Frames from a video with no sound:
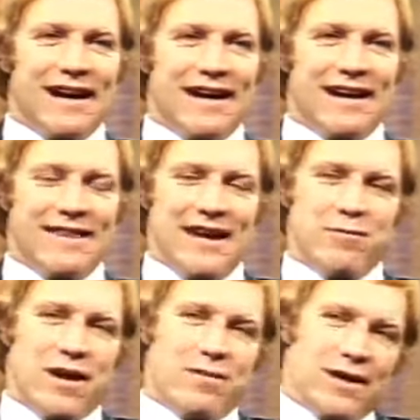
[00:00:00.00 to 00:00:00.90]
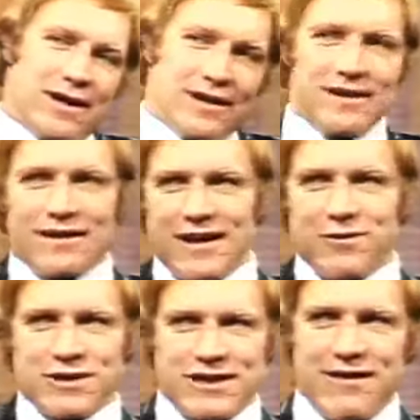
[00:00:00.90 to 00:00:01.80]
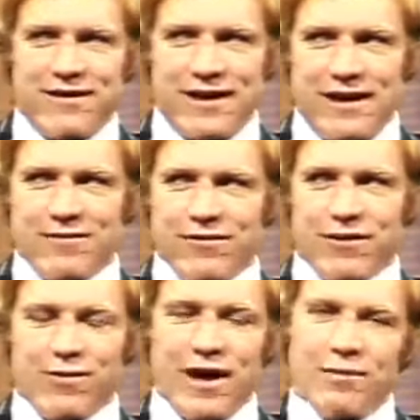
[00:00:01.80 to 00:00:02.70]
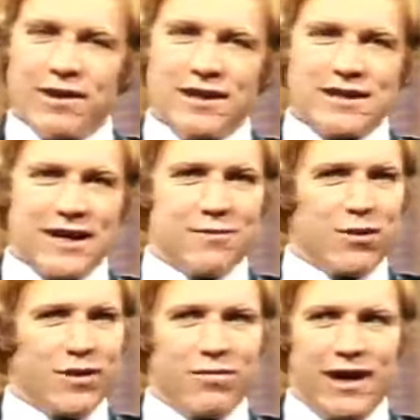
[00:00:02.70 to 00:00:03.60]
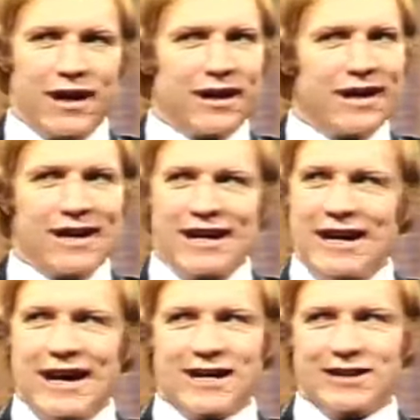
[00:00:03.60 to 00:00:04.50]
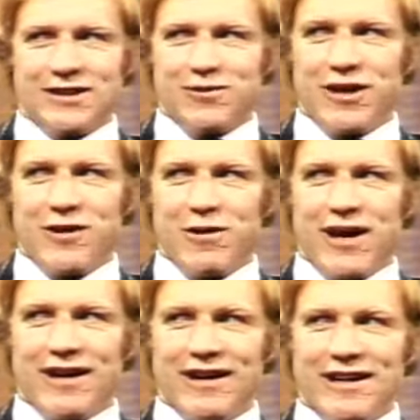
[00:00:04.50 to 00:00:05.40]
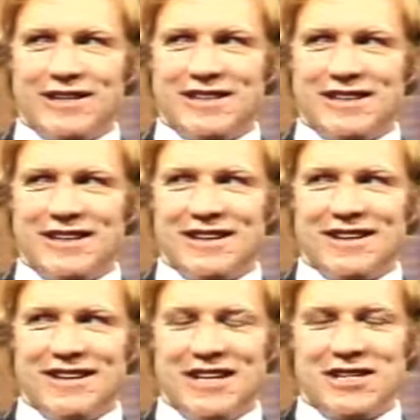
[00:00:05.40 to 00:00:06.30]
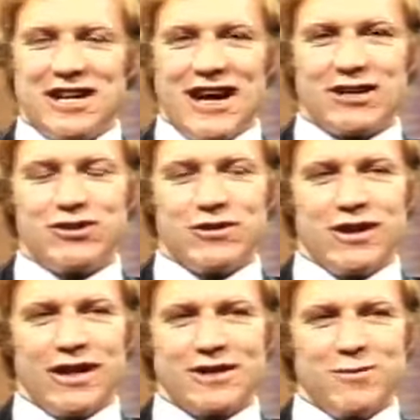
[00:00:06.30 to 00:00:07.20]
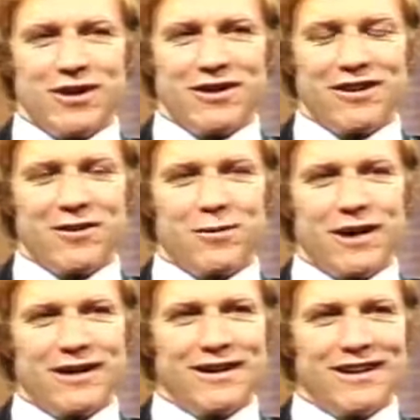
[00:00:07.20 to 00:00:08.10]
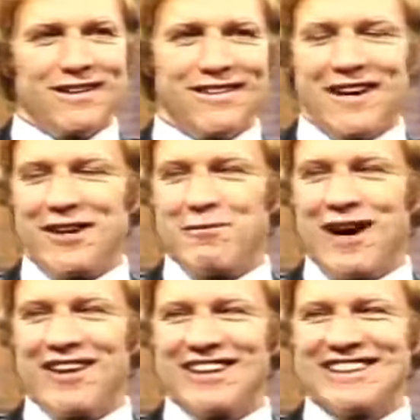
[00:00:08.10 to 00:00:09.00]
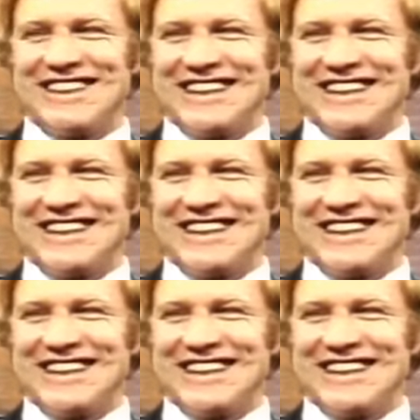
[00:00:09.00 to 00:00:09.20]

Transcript: and I think maybe uh, it was tough on him for a while, but the second boy, Blake, he handles it really well. He's uh, he's cocksure like his mother a little bit, and he nothing bothers.